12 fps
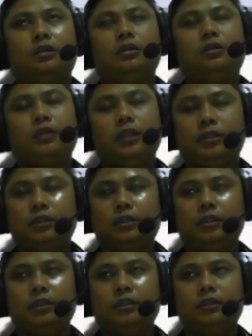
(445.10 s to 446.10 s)
knowledge
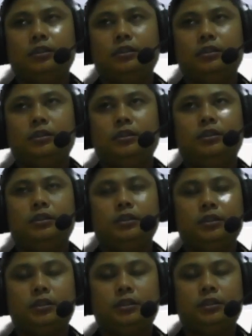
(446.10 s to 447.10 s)
in
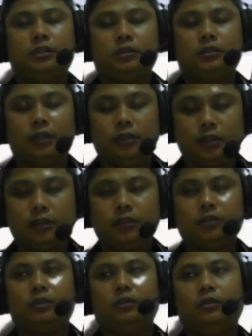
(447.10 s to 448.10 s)
these
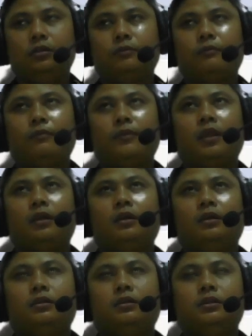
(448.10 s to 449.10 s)
years or
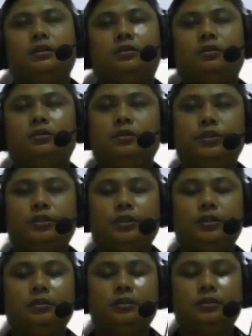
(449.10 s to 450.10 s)
this
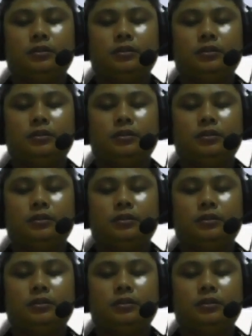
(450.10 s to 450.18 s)
condition.